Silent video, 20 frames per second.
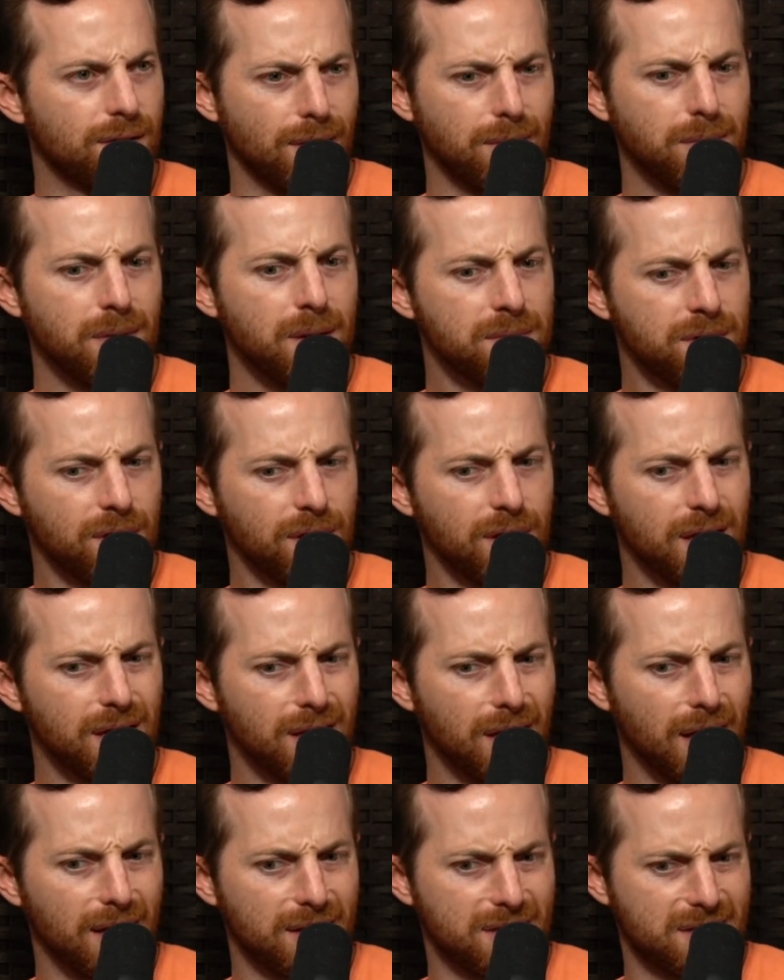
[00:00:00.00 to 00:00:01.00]
sometimes he'll
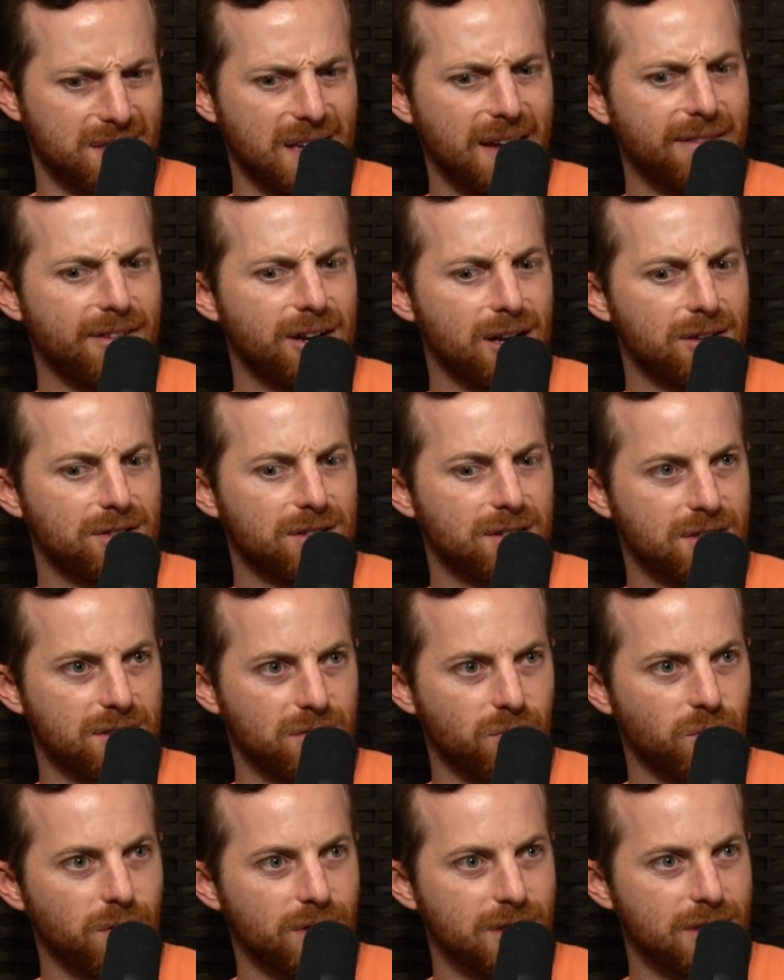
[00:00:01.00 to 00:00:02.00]
eat like 7 ounces
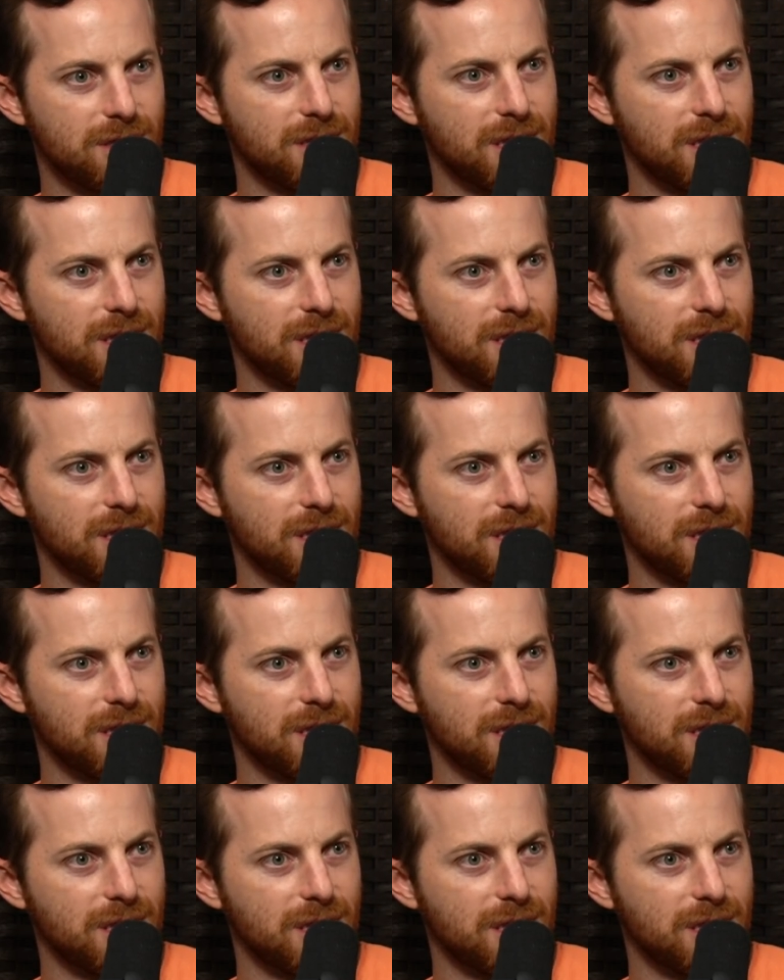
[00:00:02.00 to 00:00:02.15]
in one